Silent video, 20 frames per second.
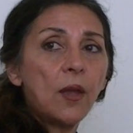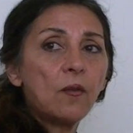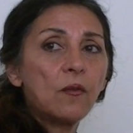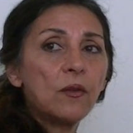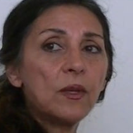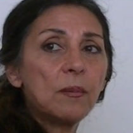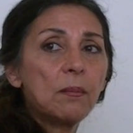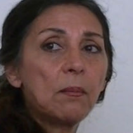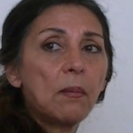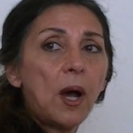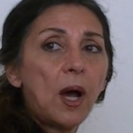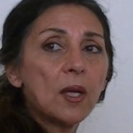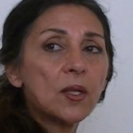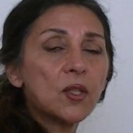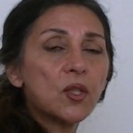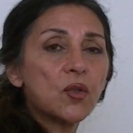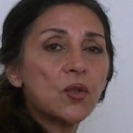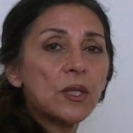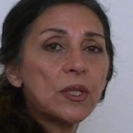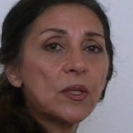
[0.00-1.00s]
We
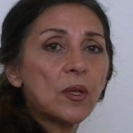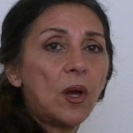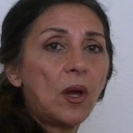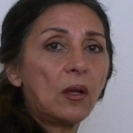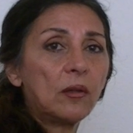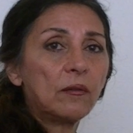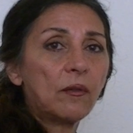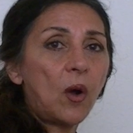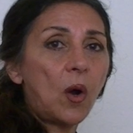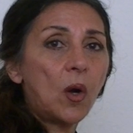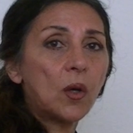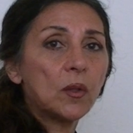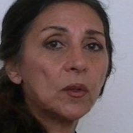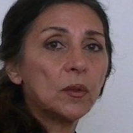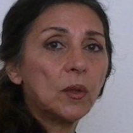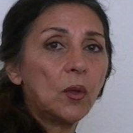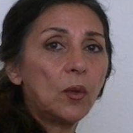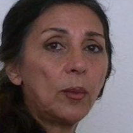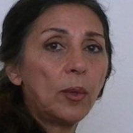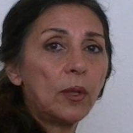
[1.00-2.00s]
must resolve our
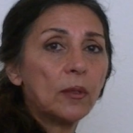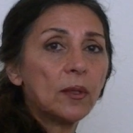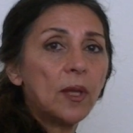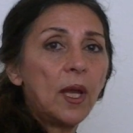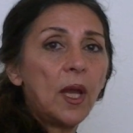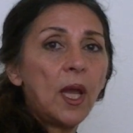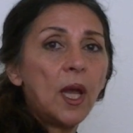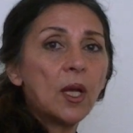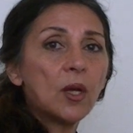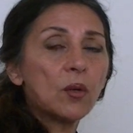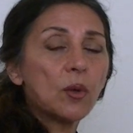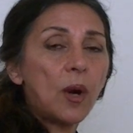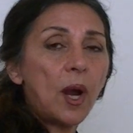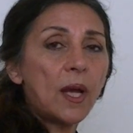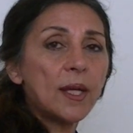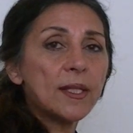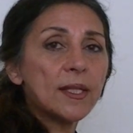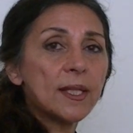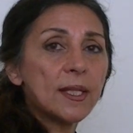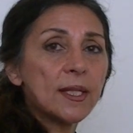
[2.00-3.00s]
global
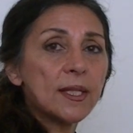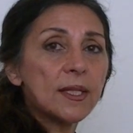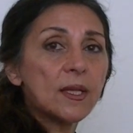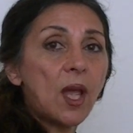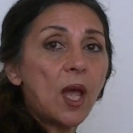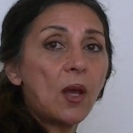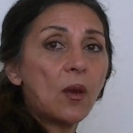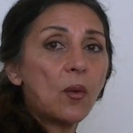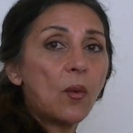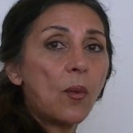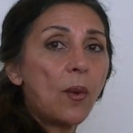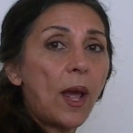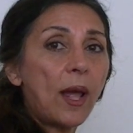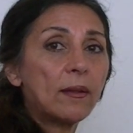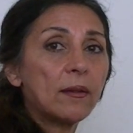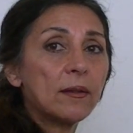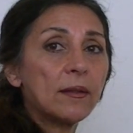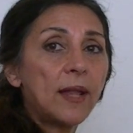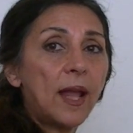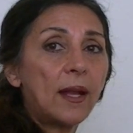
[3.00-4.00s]
crisis
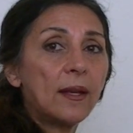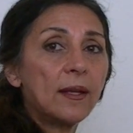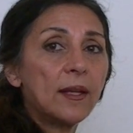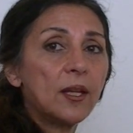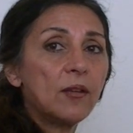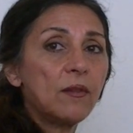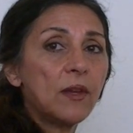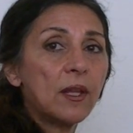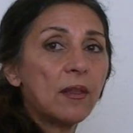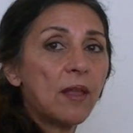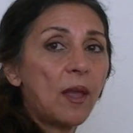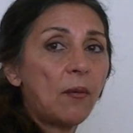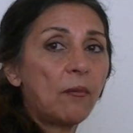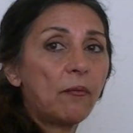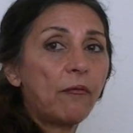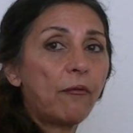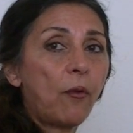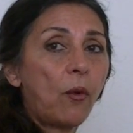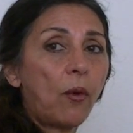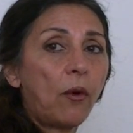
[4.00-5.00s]
rather than leaving
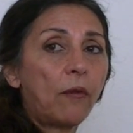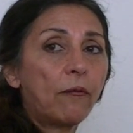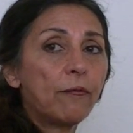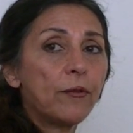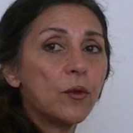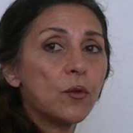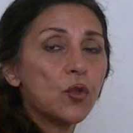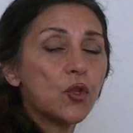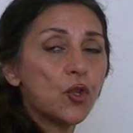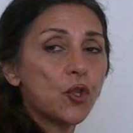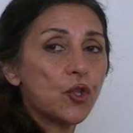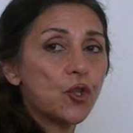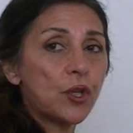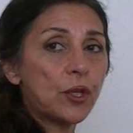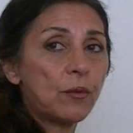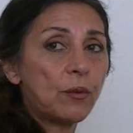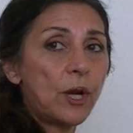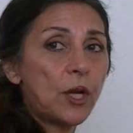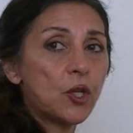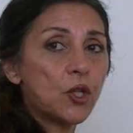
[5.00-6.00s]
them for future
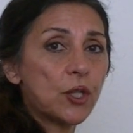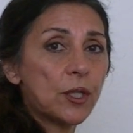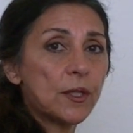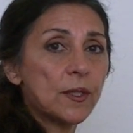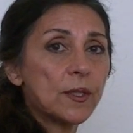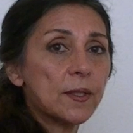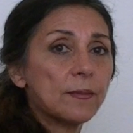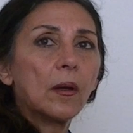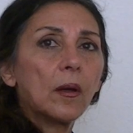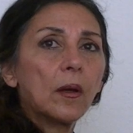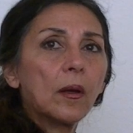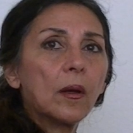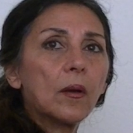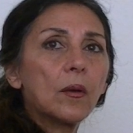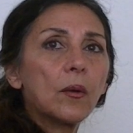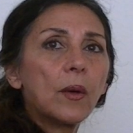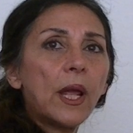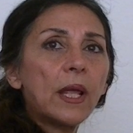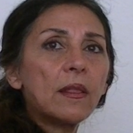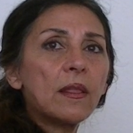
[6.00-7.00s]
generations.
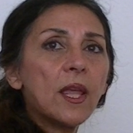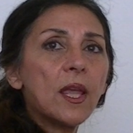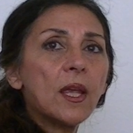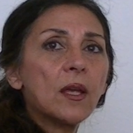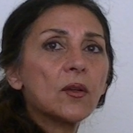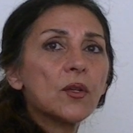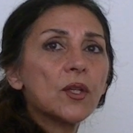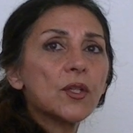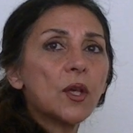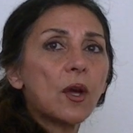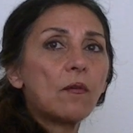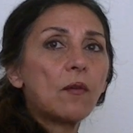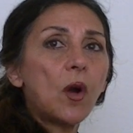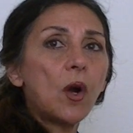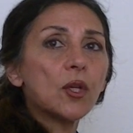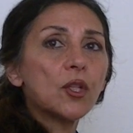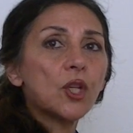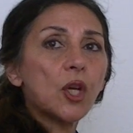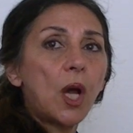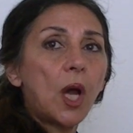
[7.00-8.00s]
Great thinkers of
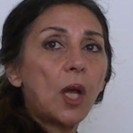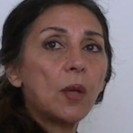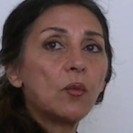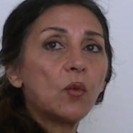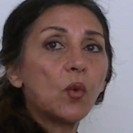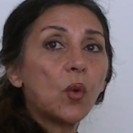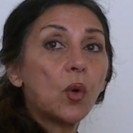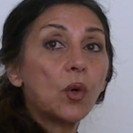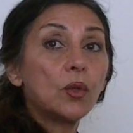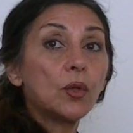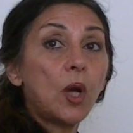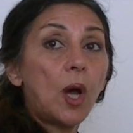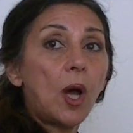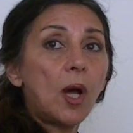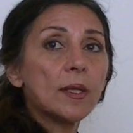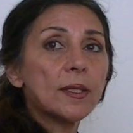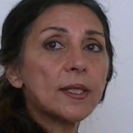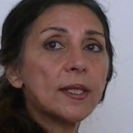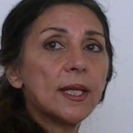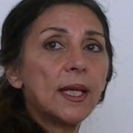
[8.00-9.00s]
our time warned
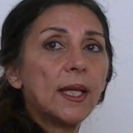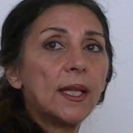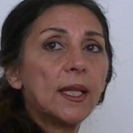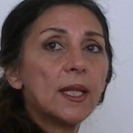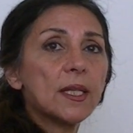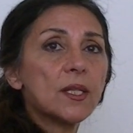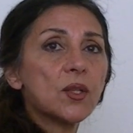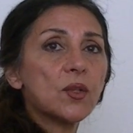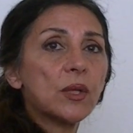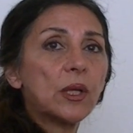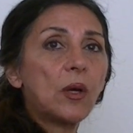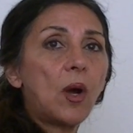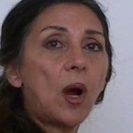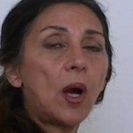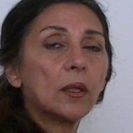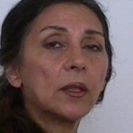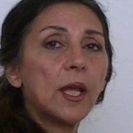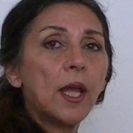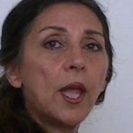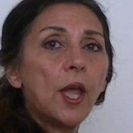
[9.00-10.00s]
us in this
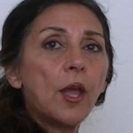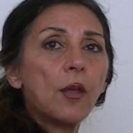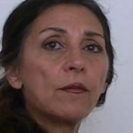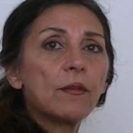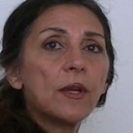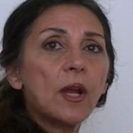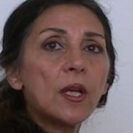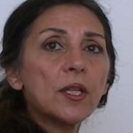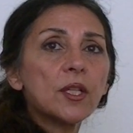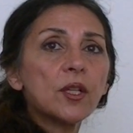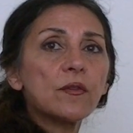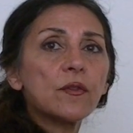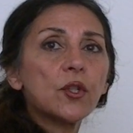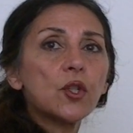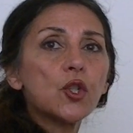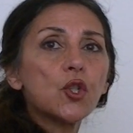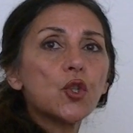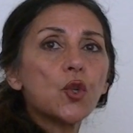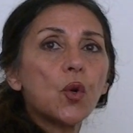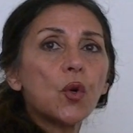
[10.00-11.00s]
regard.
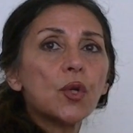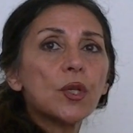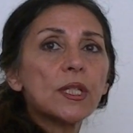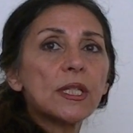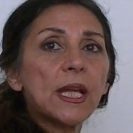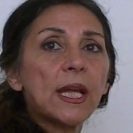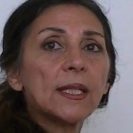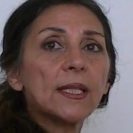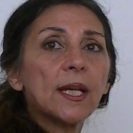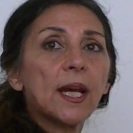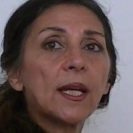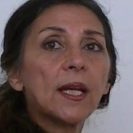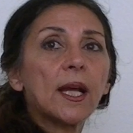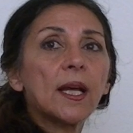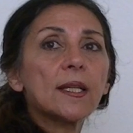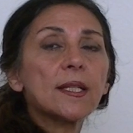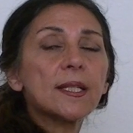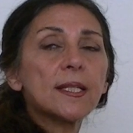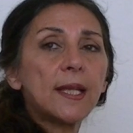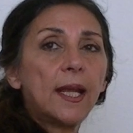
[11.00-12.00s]
Philosopher George
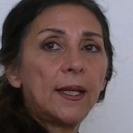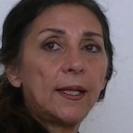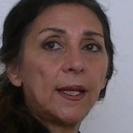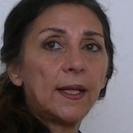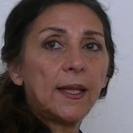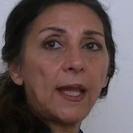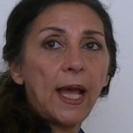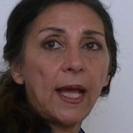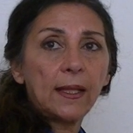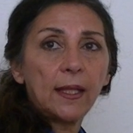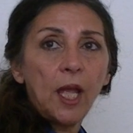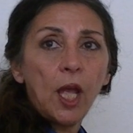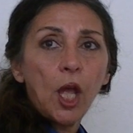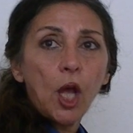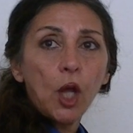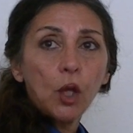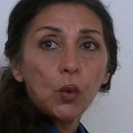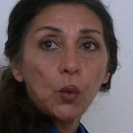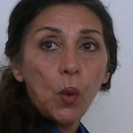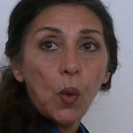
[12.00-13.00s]
Santana stated that
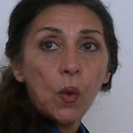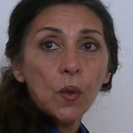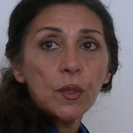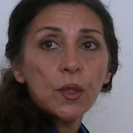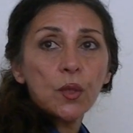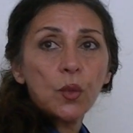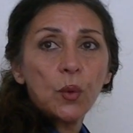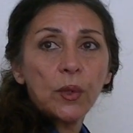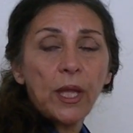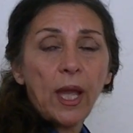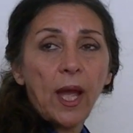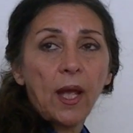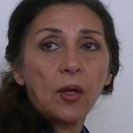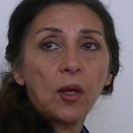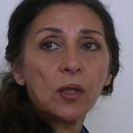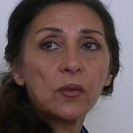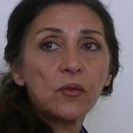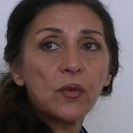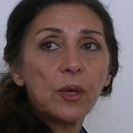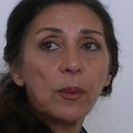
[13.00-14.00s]
those who
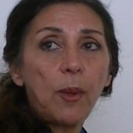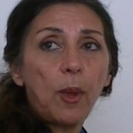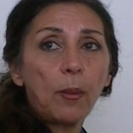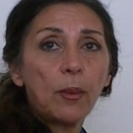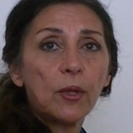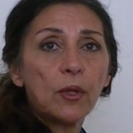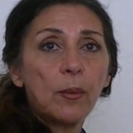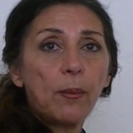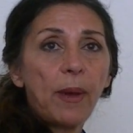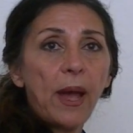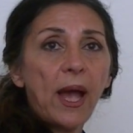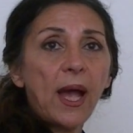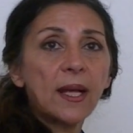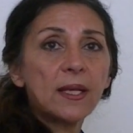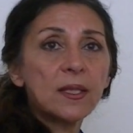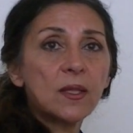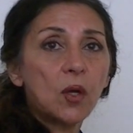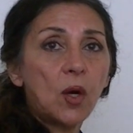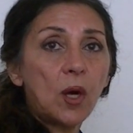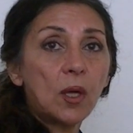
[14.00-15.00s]
cannot remember the
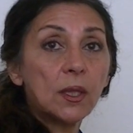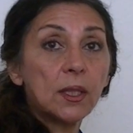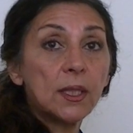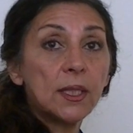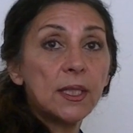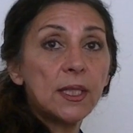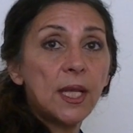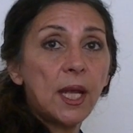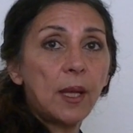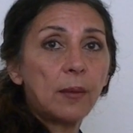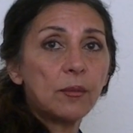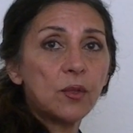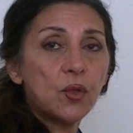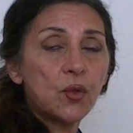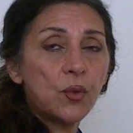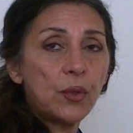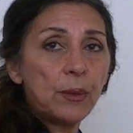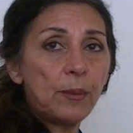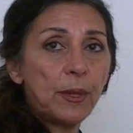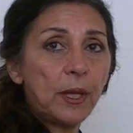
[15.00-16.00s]
past are condemned
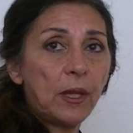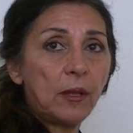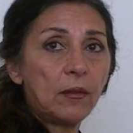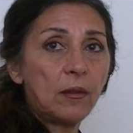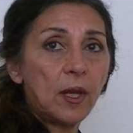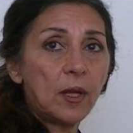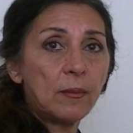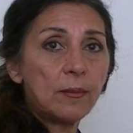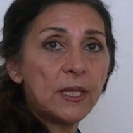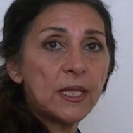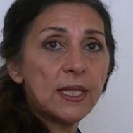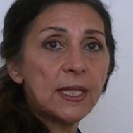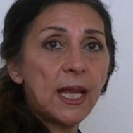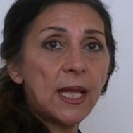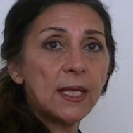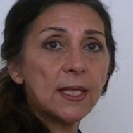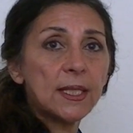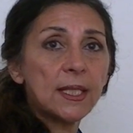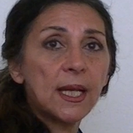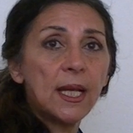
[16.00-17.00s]
to repeat their
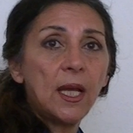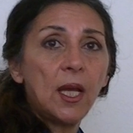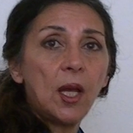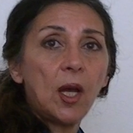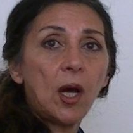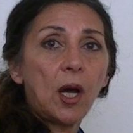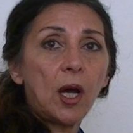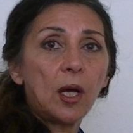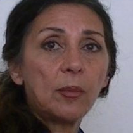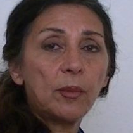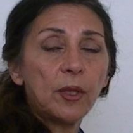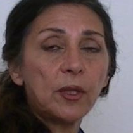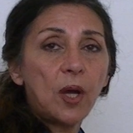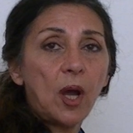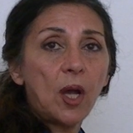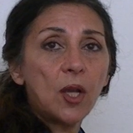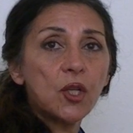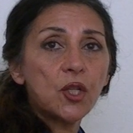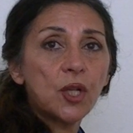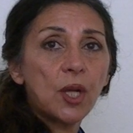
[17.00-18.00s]
mistakes. Albert
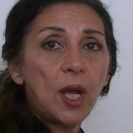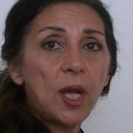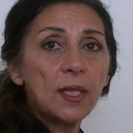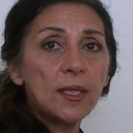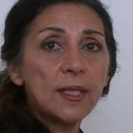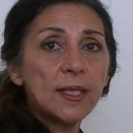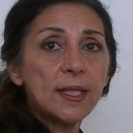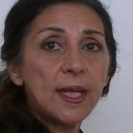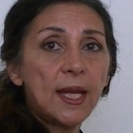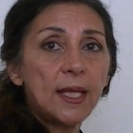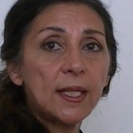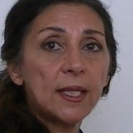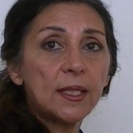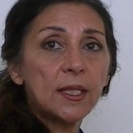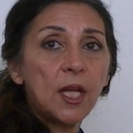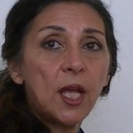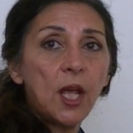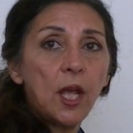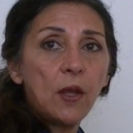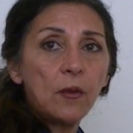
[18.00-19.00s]
Einstein
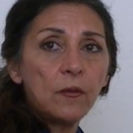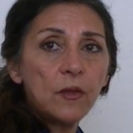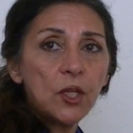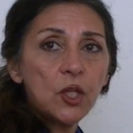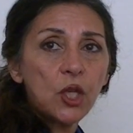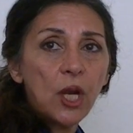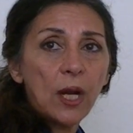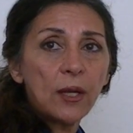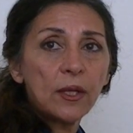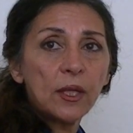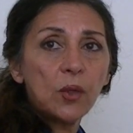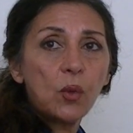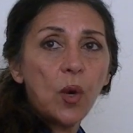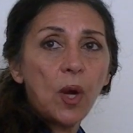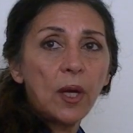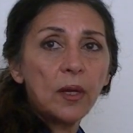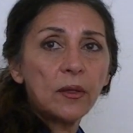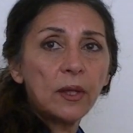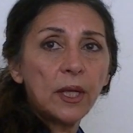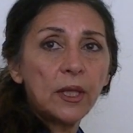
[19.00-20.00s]
stated, "We shall
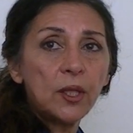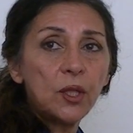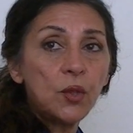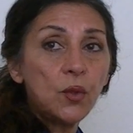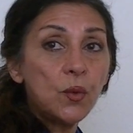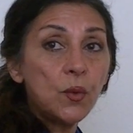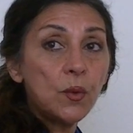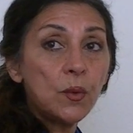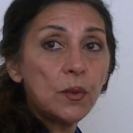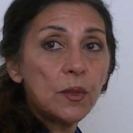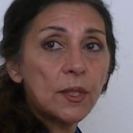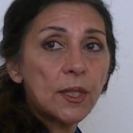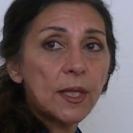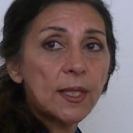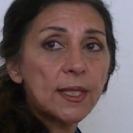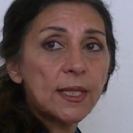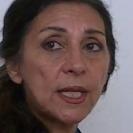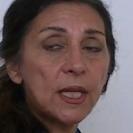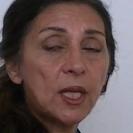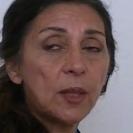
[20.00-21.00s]
require a new
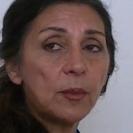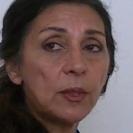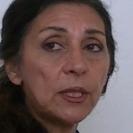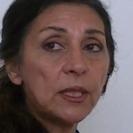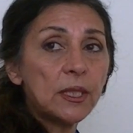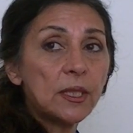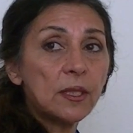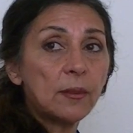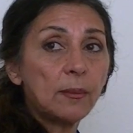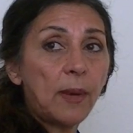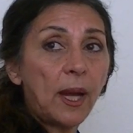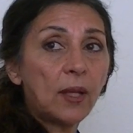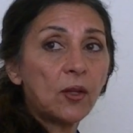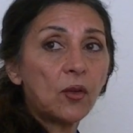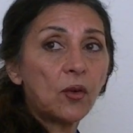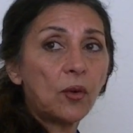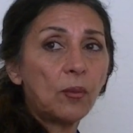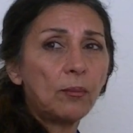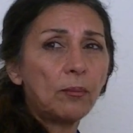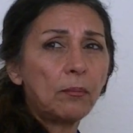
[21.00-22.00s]
sustainability
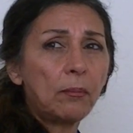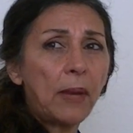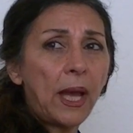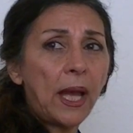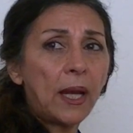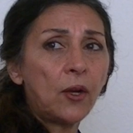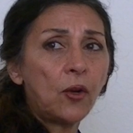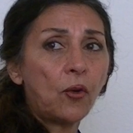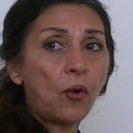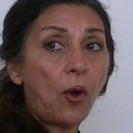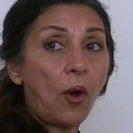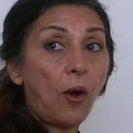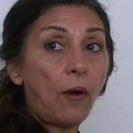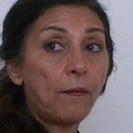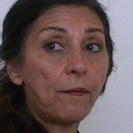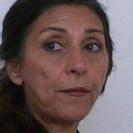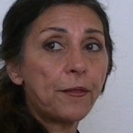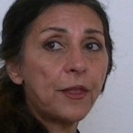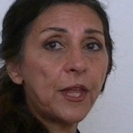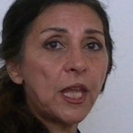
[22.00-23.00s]
manner
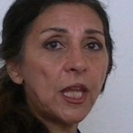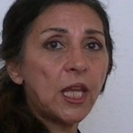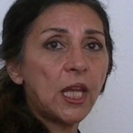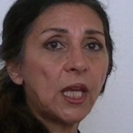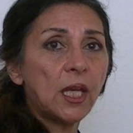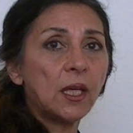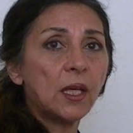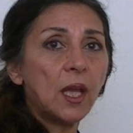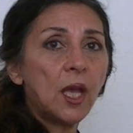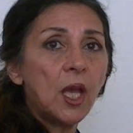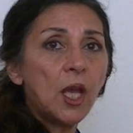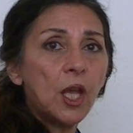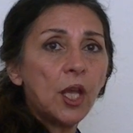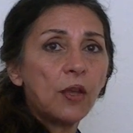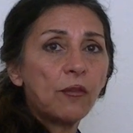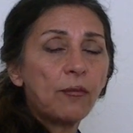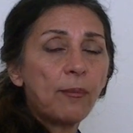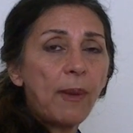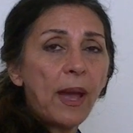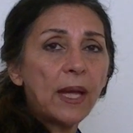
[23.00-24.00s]
of thinking
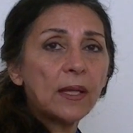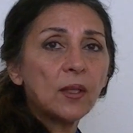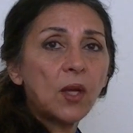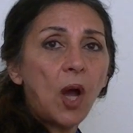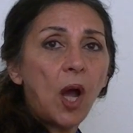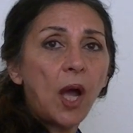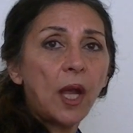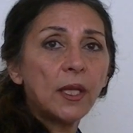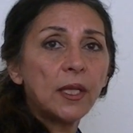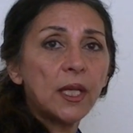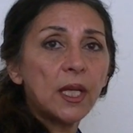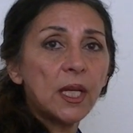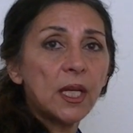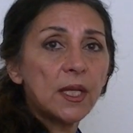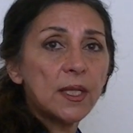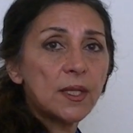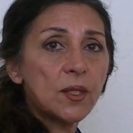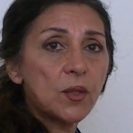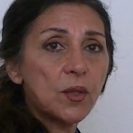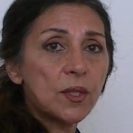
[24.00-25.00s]
if mankind
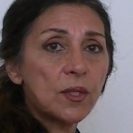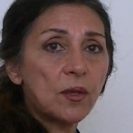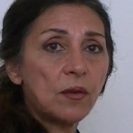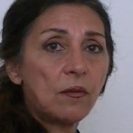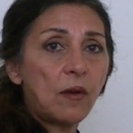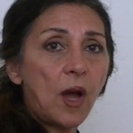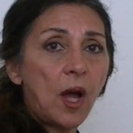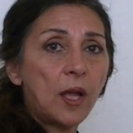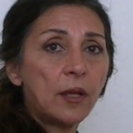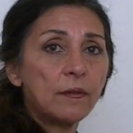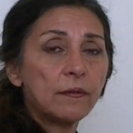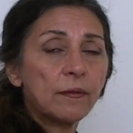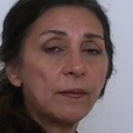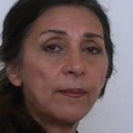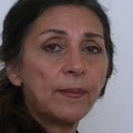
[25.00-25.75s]
is to survive."